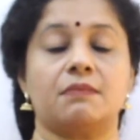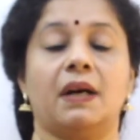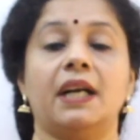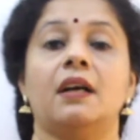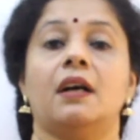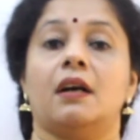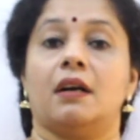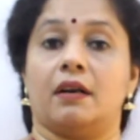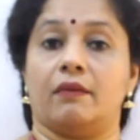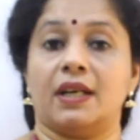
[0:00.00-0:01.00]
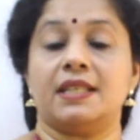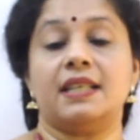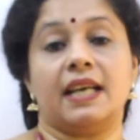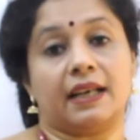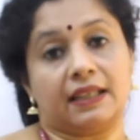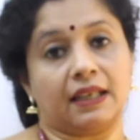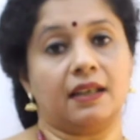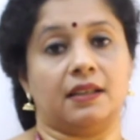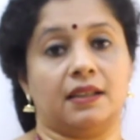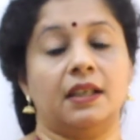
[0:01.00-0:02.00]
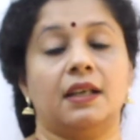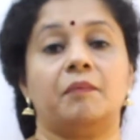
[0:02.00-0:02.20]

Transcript: but once they are triggered,